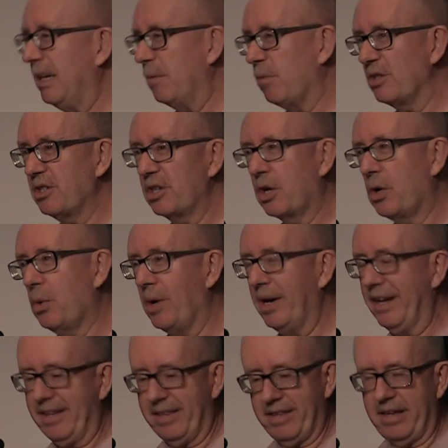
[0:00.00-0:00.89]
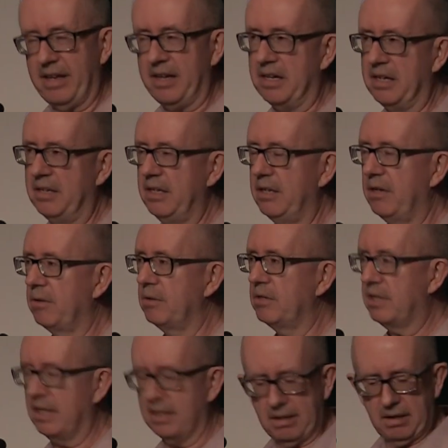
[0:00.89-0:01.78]
it wasn't quite there.
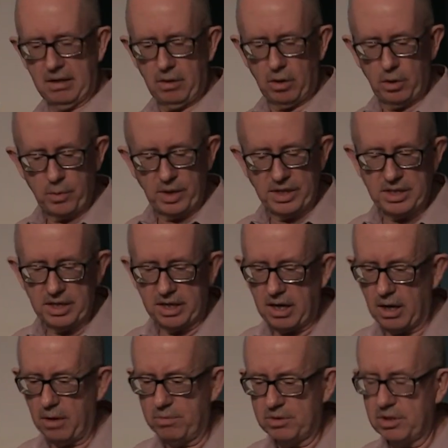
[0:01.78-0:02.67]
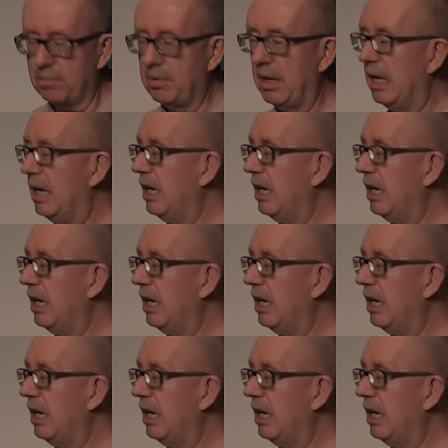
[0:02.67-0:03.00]
There's still a long way to go. So